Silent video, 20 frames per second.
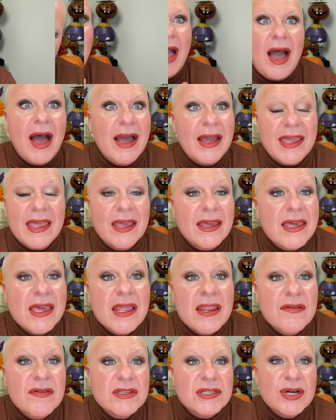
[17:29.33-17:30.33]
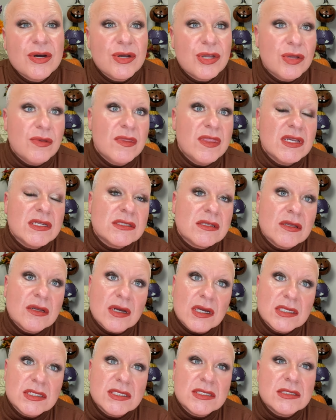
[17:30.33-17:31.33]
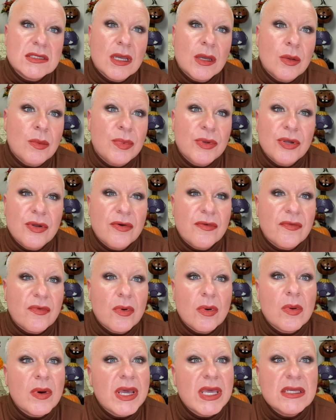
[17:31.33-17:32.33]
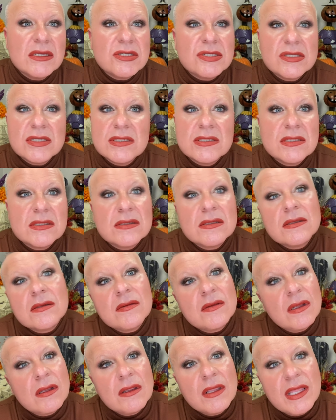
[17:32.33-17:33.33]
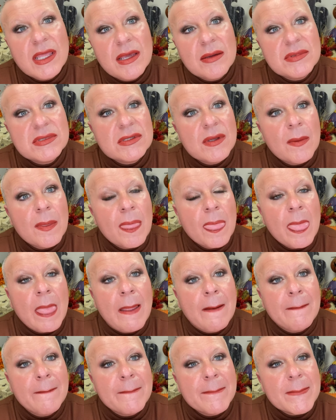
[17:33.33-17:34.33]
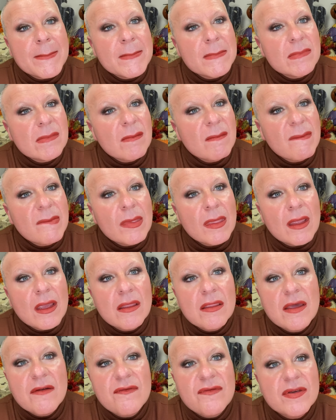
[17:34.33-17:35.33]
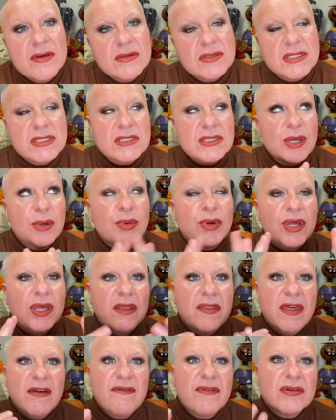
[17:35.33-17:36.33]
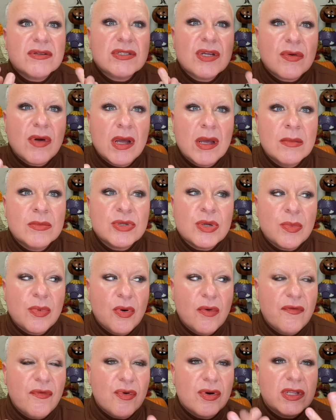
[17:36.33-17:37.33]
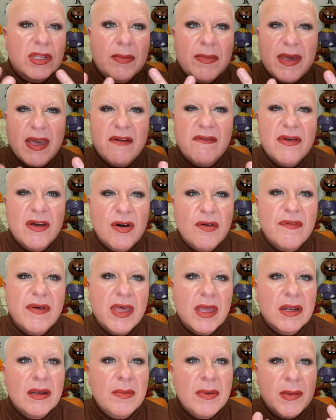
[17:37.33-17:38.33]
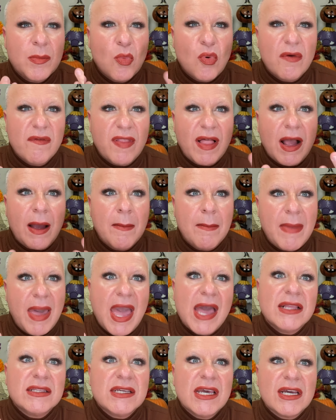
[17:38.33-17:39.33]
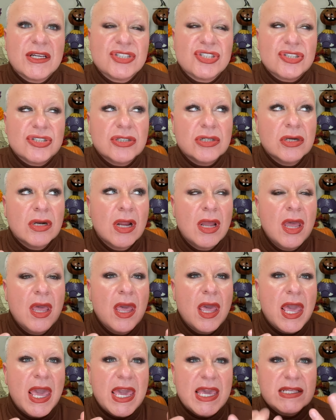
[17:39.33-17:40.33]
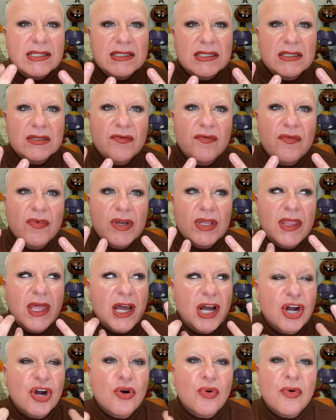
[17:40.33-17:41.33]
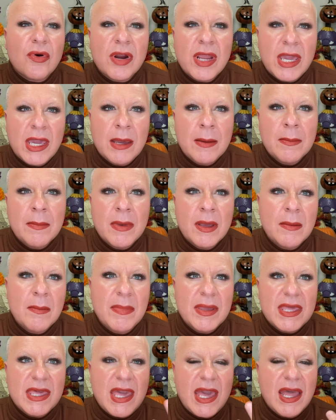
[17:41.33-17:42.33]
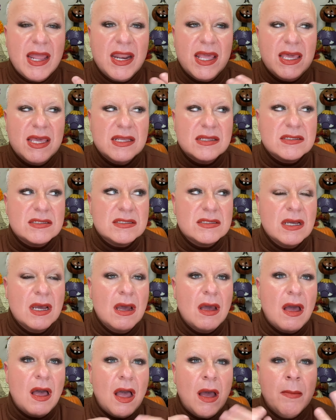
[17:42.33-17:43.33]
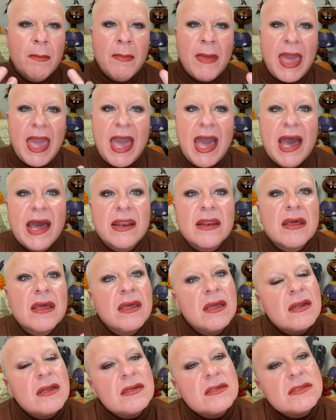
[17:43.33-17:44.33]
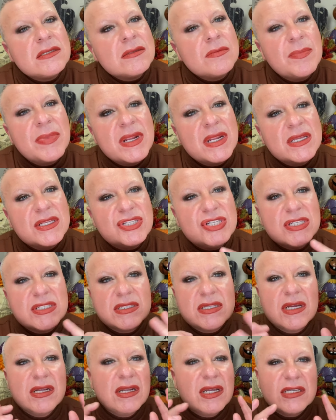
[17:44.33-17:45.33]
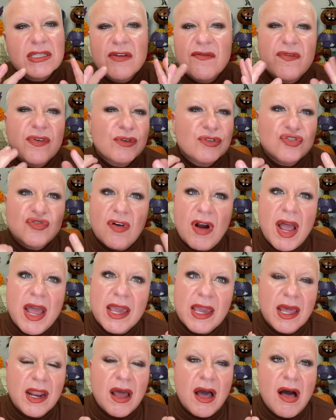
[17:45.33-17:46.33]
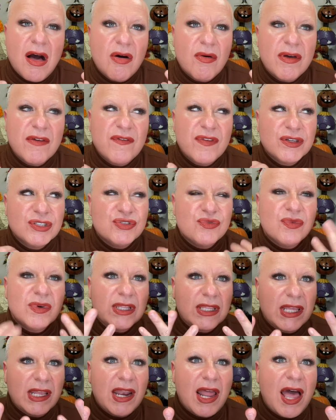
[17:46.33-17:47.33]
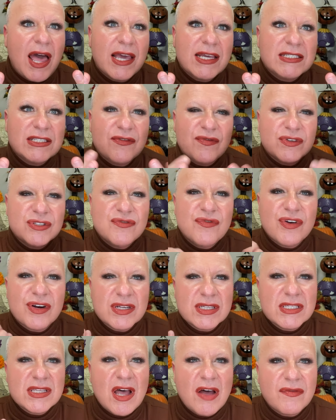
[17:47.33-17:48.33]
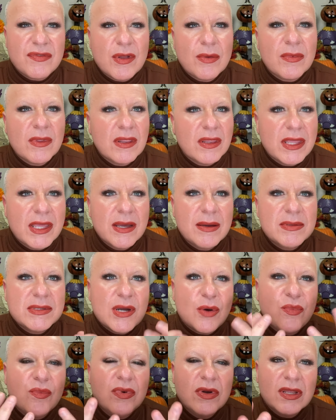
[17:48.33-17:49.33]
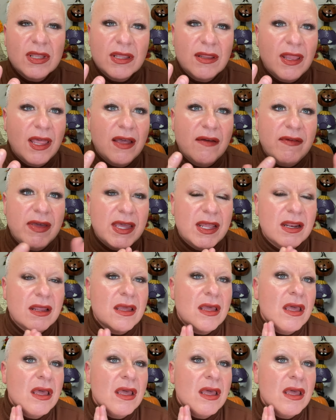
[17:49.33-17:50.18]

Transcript: I can't even tell you, this look is so beautiful. It's just the lips, they feel so good. They feel so comfortable for it to be a velvet, to be more of like a matte texture. It's like a cream, but yet it's a mat, and it, but it just it doesn't feel drying at all. It feels really nice. It feels very soft on the lips. I really love it.